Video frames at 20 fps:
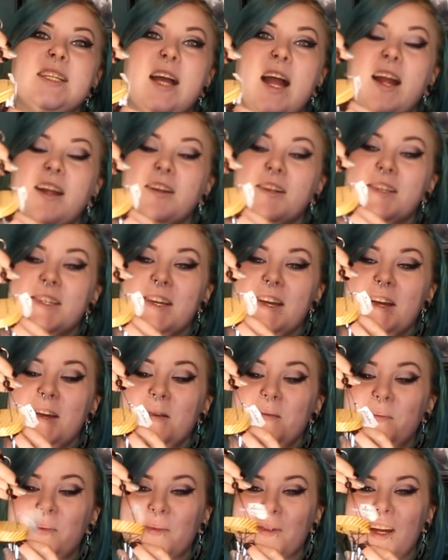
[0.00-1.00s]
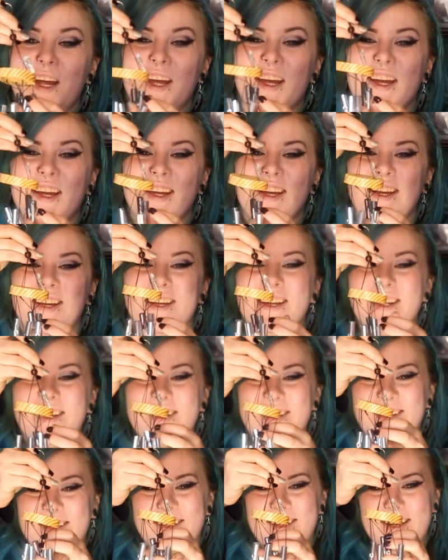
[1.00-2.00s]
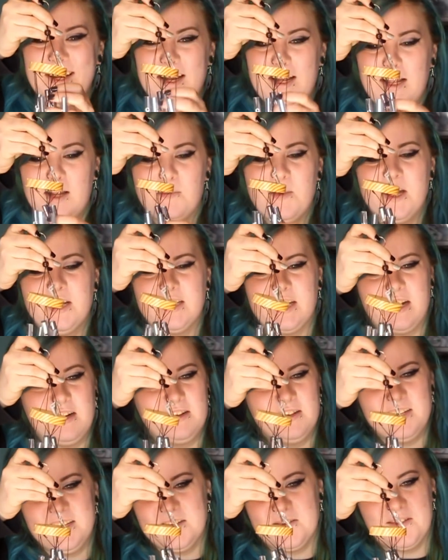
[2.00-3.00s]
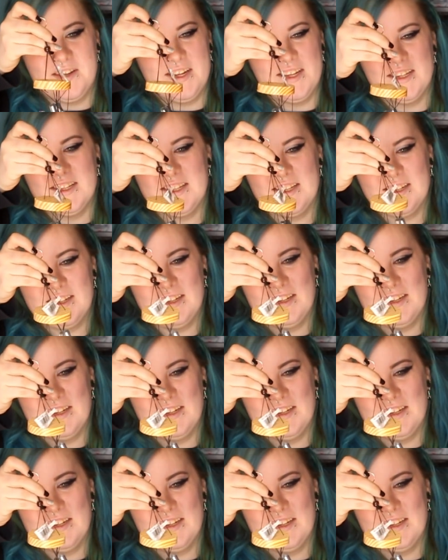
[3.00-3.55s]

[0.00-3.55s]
tangled up. Let me untangle these first.